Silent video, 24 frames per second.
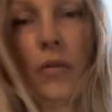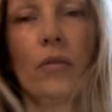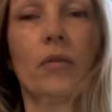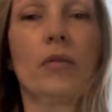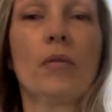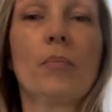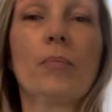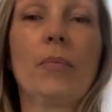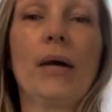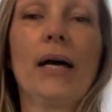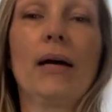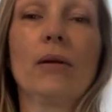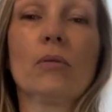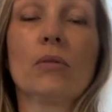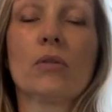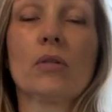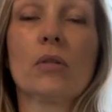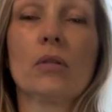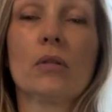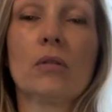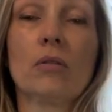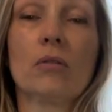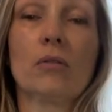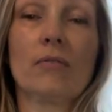the
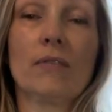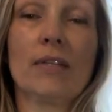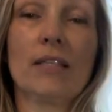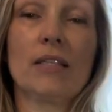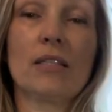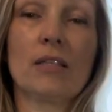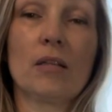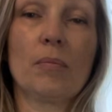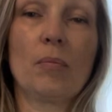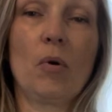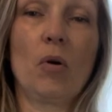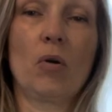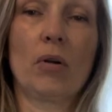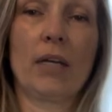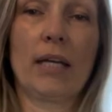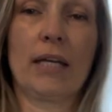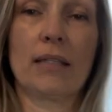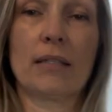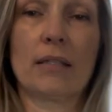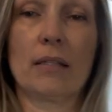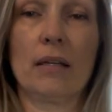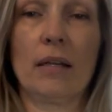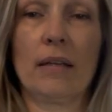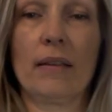belt sort of into the
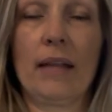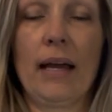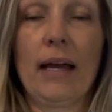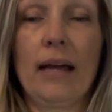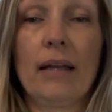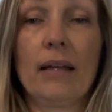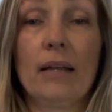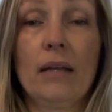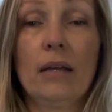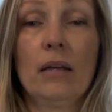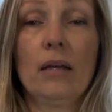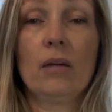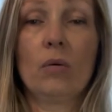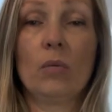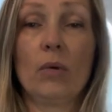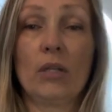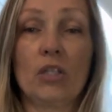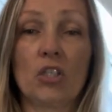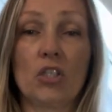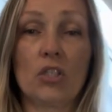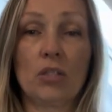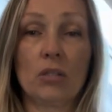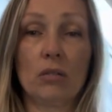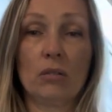pockets like that,
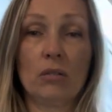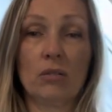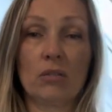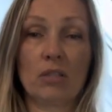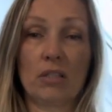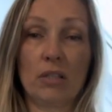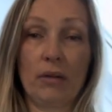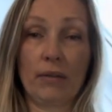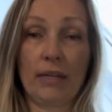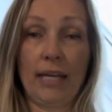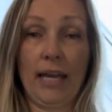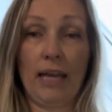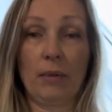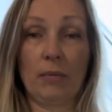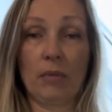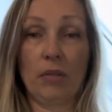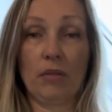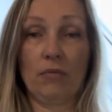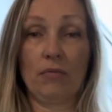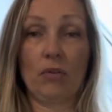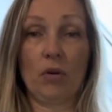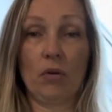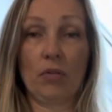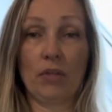which looks okay, but
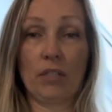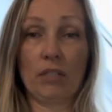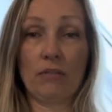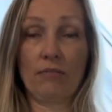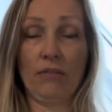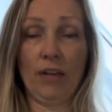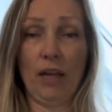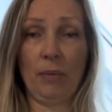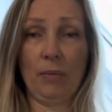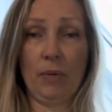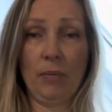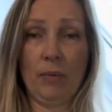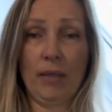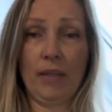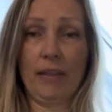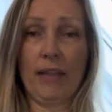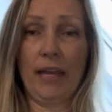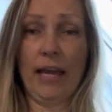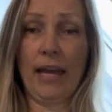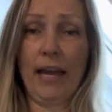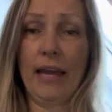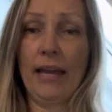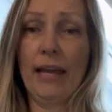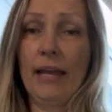you've got this flappy bit
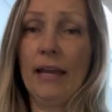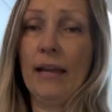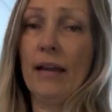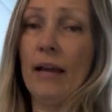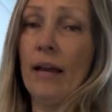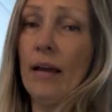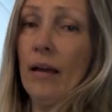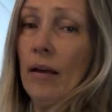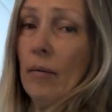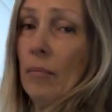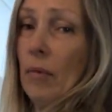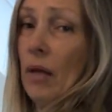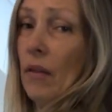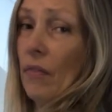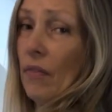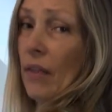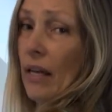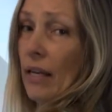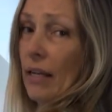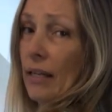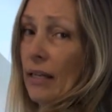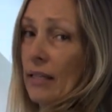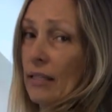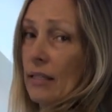there, and
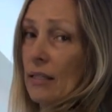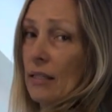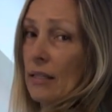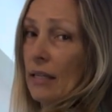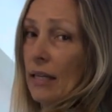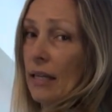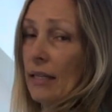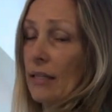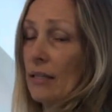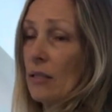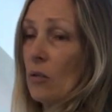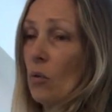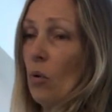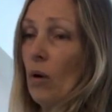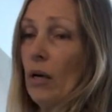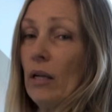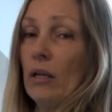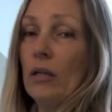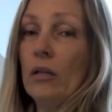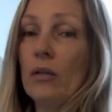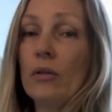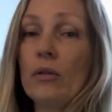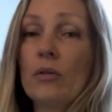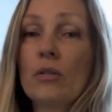then it's quite
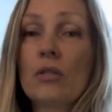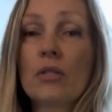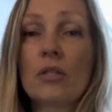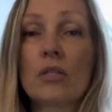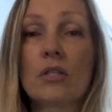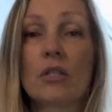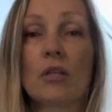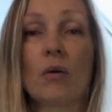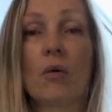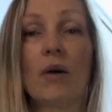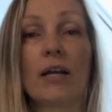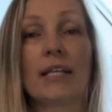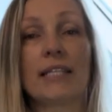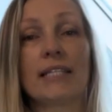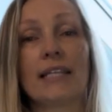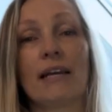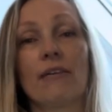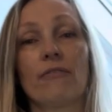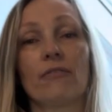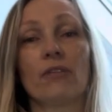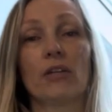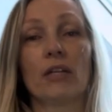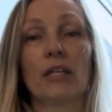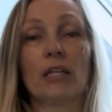loose. So I
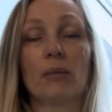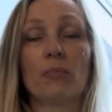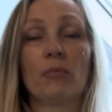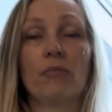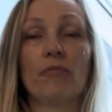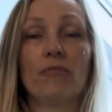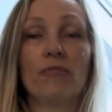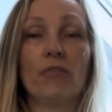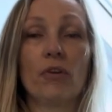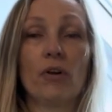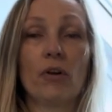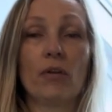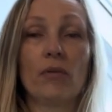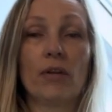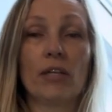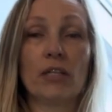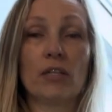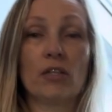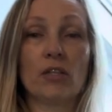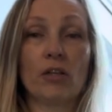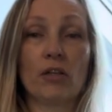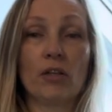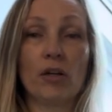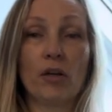definitely prefer
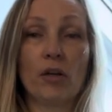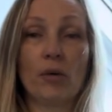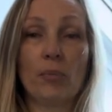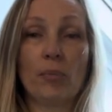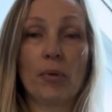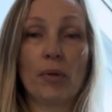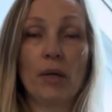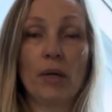it done up